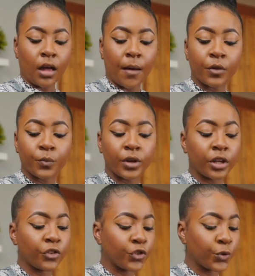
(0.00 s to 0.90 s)
I'm not
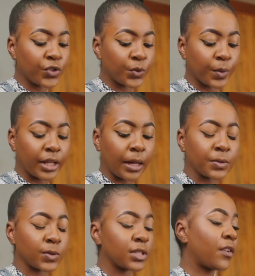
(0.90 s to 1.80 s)
really choosy when it
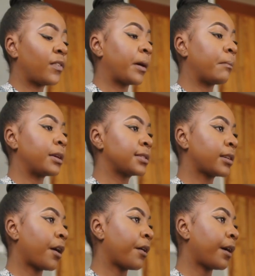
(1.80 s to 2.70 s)
comes to stuff like
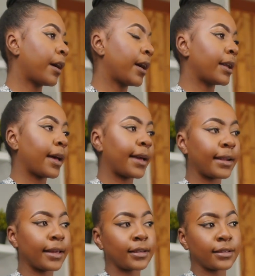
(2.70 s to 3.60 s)
mascara and
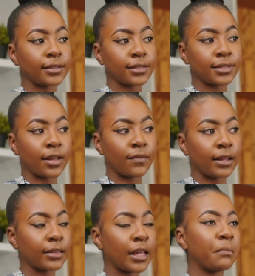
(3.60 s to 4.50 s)
eyeliners and stuff
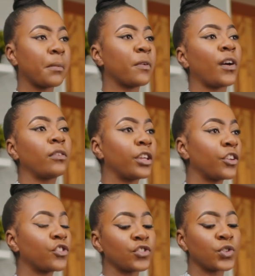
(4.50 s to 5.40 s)
like that. Maybe
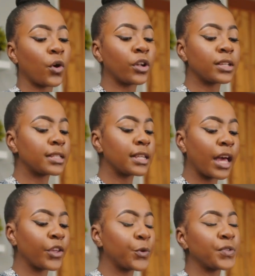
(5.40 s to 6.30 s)
foundation. So honestly,
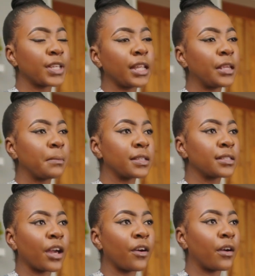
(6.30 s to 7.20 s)
I use any
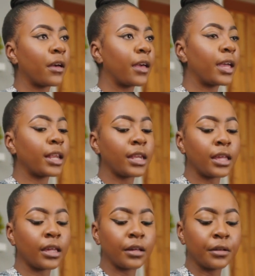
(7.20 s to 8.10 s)
mascara,
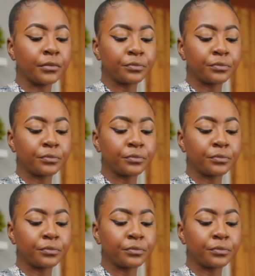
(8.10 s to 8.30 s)
any